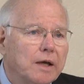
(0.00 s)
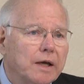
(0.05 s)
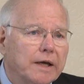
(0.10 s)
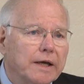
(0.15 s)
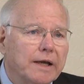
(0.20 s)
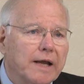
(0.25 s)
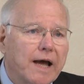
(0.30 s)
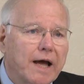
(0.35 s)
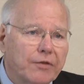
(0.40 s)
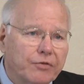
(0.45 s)

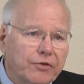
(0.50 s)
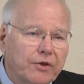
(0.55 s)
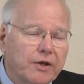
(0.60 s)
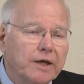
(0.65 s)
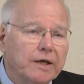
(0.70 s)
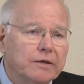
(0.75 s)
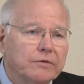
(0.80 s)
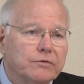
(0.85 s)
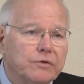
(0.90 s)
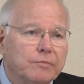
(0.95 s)
And I
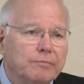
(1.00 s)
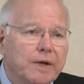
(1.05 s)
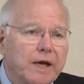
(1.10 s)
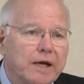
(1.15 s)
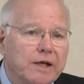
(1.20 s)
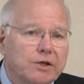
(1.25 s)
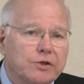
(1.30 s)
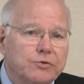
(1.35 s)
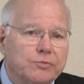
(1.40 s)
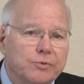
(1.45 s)
thank the
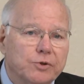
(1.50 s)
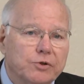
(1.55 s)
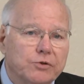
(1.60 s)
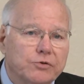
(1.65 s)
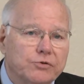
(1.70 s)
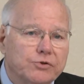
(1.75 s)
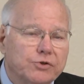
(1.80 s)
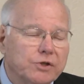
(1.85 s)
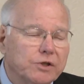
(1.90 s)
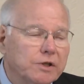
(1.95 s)
management of
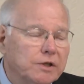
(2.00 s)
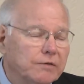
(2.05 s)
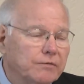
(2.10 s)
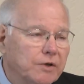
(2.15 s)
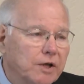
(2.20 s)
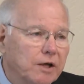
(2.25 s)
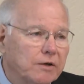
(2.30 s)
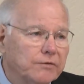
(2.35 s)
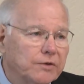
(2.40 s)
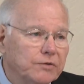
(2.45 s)
the city of
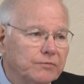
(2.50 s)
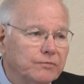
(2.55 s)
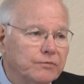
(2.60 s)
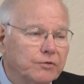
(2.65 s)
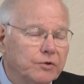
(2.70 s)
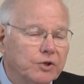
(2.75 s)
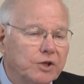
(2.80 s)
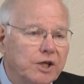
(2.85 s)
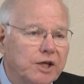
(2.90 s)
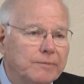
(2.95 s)
Lufkin
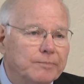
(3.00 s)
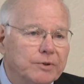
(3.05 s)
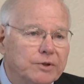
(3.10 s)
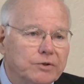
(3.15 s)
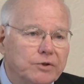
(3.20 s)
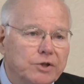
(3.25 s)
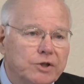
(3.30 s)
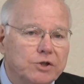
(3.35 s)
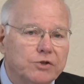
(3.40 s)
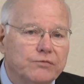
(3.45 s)
for
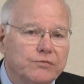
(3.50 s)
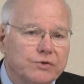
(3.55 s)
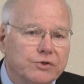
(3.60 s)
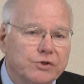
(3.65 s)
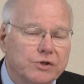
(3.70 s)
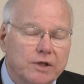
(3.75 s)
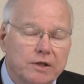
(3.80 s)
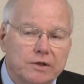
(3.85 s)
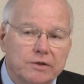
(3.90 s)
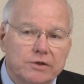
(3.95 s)
keeping these
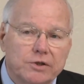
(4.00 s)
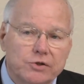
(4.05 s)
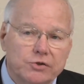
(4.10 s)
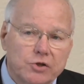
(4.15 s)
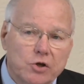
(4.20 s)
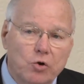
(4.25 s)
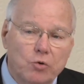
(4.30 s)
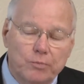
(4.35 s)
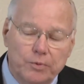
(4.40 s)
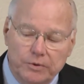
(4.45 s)
facilities
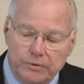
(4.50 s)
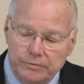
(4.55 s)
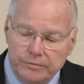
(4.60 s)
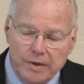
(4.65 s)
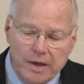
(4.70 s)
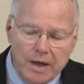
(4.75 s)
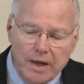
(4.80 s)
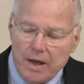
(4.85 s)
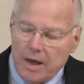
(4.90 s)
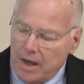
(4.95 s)
open
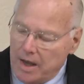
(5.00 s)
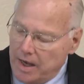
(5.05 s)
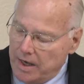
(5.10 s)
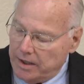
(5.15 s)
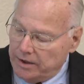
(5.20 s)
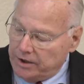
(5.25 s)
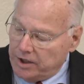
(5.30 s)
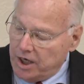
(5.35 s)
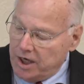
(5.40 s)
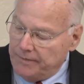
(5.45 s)

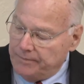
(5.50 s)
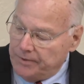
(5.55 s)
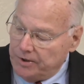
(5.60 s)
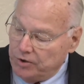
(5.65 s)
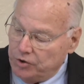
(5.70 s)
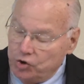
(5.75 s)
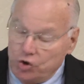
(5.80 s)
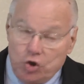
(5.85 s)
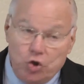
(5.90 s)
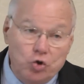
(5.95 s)
and
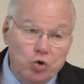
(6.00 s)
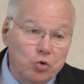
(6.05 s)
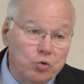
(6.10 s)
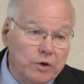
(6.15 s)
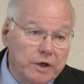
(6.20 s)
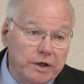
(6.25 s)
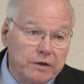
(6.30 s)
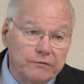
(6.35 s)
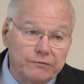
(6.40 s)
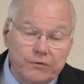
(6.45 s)
keeping you
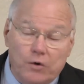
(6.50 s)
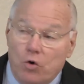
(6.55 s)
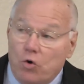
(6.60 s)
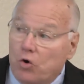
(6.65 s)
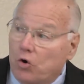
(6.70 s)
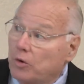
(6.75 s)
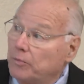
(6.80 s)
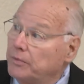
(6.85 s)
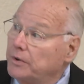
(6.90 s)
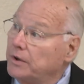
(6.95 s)

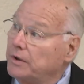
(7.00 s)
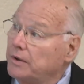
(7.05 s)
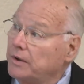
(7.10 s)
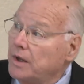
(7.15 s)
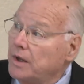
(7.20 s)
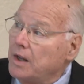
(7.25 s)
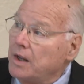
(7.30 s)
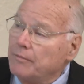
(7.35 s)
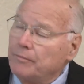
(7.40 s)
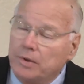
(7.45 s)
informed,
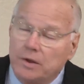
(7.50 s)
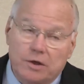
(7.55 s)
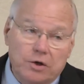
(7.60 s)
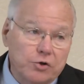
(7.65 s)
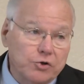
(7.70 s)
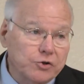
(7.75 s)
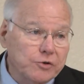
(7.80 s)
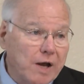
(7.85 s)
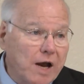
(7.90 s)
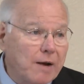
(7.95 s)

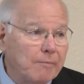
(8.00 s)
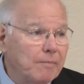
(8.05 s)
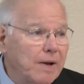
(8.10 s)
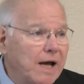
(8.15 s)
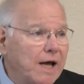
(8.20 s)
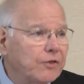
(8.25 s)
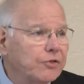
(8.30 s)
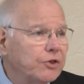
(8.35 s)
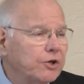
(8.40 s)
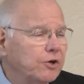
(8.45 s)
because
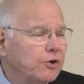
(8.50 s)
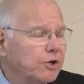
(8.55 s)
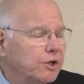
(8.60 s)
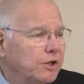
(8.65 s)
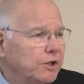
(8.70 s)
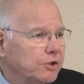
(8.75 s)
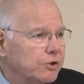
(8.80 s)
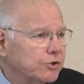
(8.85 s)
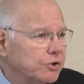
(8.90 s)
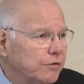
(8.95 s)
my
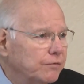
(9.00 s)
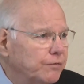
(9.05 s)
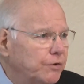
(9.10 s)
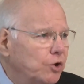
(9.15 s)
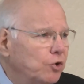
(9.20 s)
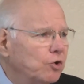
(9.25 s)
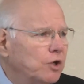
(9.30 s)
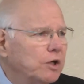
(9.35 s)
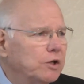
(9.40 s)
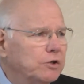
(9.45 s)
theory is if
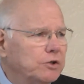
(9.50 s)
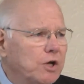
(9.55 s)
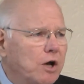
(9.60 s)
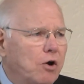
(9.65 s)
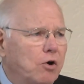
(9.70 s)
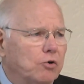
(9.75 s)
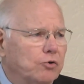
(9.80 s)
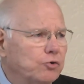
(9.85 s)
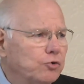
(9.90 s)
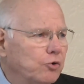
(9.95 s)
you can
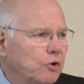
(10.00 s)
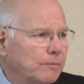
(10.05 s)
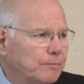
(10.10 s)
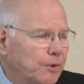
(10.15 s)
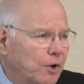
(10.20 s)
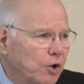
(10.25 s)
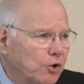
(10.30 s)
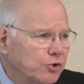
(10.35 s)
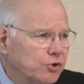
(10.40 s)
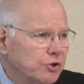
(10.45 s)
talk to a
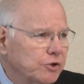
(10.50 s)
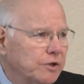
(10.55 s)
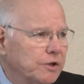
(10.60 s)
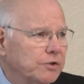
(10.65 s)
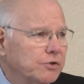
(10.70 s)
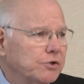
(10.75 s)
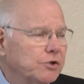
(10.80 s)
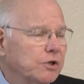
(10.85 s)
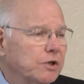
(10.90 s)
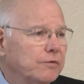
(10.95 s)
person
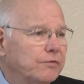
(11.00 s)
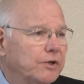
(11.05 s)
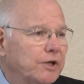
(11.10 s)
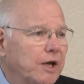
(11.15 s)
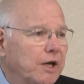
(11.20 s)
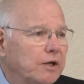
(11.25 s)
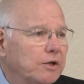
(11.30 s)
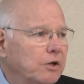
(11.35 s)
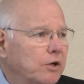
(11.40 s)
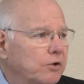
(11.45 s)
instead of an
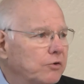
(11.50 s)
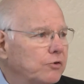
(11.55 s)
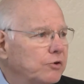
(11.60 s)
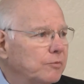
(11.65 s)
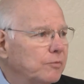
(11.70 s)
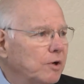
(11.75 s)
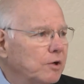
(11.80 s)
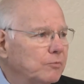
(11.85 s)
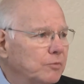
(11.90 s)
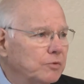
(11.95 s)

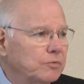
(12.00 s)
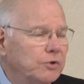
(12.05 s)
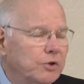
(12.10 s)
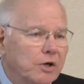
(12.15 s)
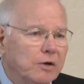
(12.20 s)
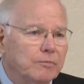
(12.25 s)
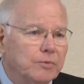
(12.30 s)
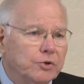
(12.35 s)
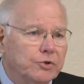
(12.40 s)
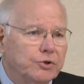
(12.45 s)
800
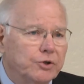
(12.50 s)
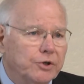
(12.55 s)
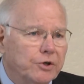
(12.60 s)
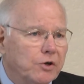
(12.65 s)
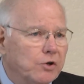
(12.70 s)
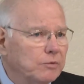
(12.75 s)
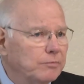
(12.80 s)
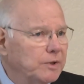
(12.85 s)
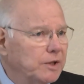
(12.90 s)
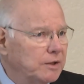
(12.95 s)
number, you're
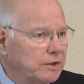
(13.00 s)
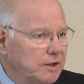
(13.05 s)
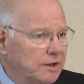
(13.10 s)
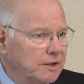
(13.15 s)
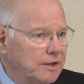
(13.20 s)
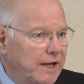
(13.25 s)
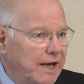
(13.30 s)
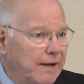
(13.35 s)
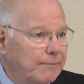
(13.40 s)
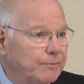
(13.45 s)
going to be a
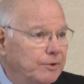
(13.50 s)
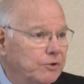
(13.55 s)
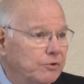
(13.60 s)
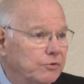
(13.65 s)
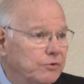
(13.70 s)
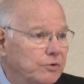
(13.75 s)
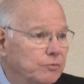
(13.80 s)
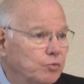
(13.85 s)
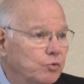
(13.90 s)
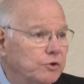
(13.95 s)
little happier
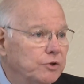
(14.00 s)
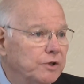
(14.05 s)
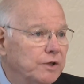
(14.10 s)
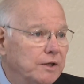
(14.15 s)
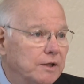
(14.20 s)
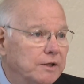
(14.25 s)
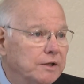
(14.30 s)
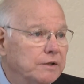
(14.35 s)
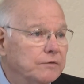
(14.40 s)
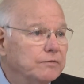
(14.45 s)
than when you
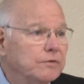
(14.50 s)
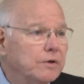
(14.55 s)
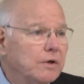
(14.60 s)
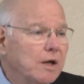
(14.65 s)
leave.